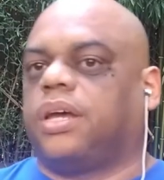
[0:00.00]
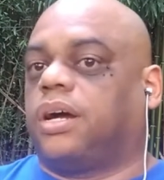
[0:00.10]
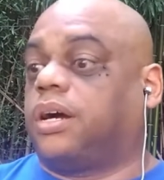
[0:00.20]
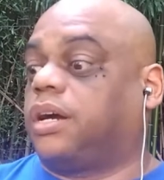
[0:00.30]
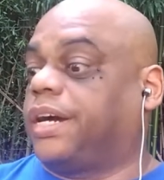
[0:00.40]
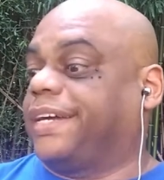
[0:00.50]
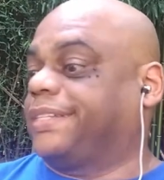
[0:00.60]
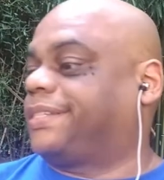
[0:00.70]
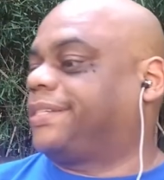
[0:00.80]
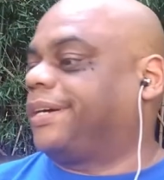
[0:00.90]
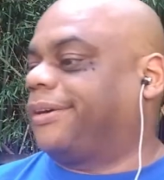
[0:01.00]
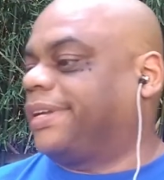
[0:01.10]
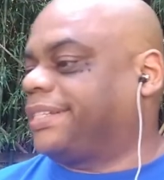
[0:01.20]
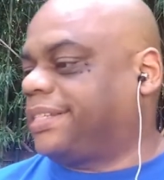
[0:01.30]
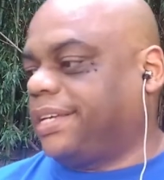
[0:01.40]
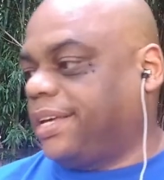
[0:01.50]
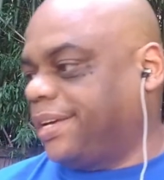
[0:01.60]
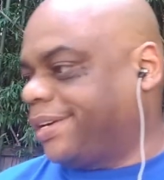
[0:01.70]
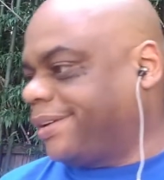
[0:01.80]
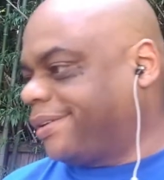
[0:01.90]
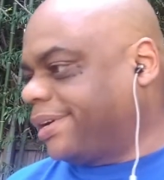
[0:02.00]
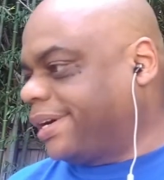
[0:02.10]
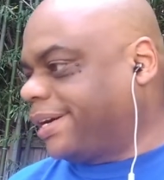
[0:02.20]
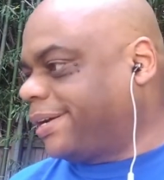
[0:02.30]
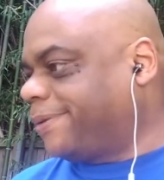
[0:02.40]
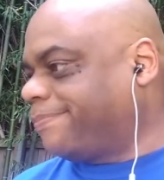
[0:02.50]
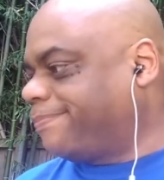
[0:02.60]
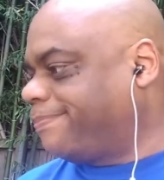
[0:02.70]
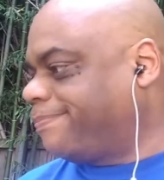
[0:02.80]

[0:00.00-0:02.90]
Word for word: All right, so let's see here. Um,